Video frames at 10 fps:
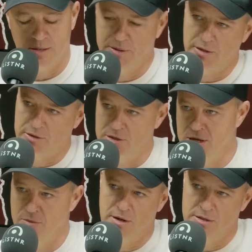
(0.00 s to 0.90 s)
other, a bit like New
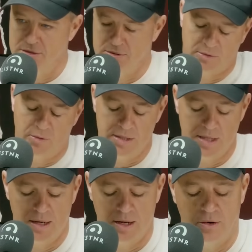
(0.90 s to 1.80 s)
South Wales and
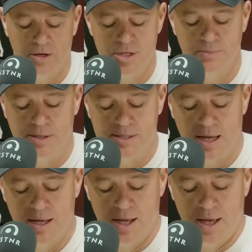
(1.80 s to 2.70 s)
Queensland in origin. But
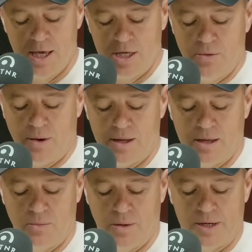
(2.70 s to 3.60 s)

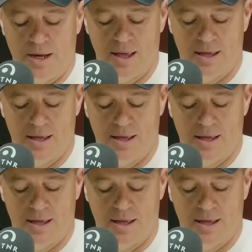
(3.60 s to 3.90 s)
UAE women,